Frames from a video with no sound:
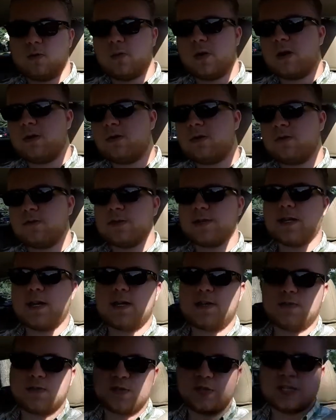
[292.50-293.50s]
well over the
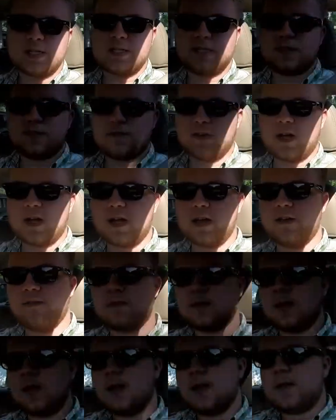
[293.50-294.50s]
age of
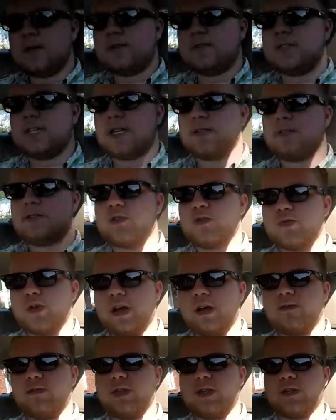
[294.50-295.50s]
65, tend to
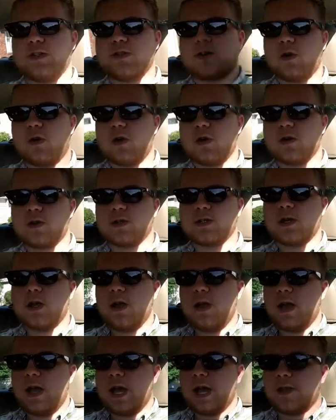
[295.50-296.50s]
drive these cars,
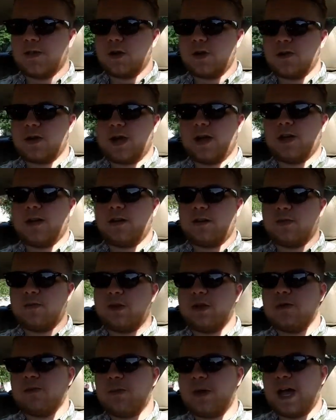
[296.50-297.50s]
and they're not going to
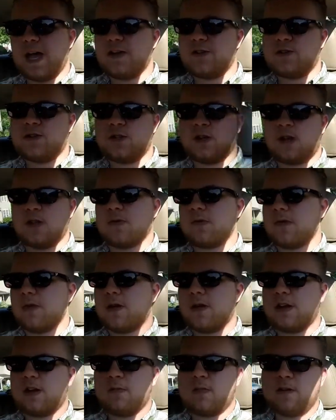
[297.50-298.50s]
be bashing on them. They're
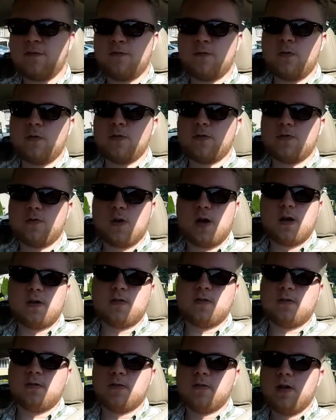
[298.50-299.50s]
not going to be full
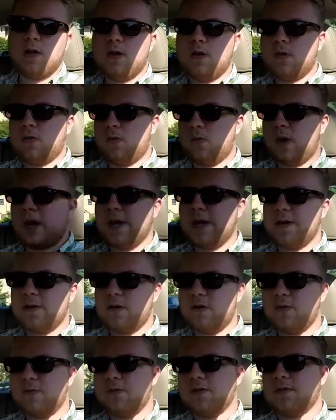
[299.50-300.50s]
throttle wide
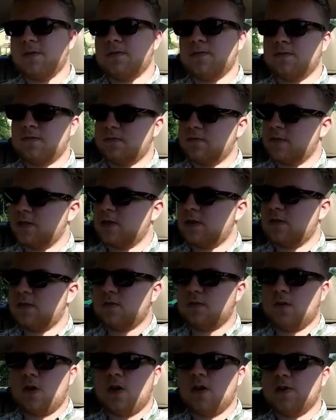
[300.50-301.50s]
open, you know,
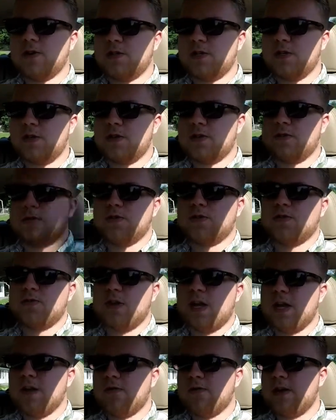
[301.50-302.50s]
hard turns,
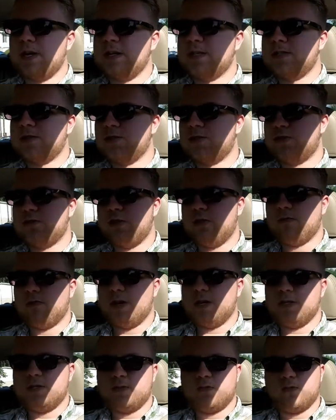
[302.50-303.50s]
drag racing, street
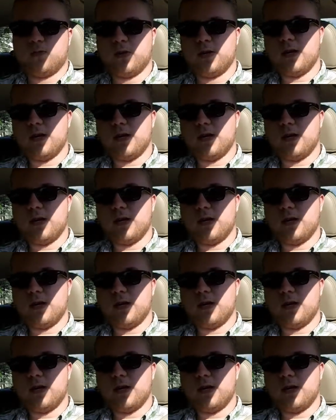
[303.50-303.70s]
racing,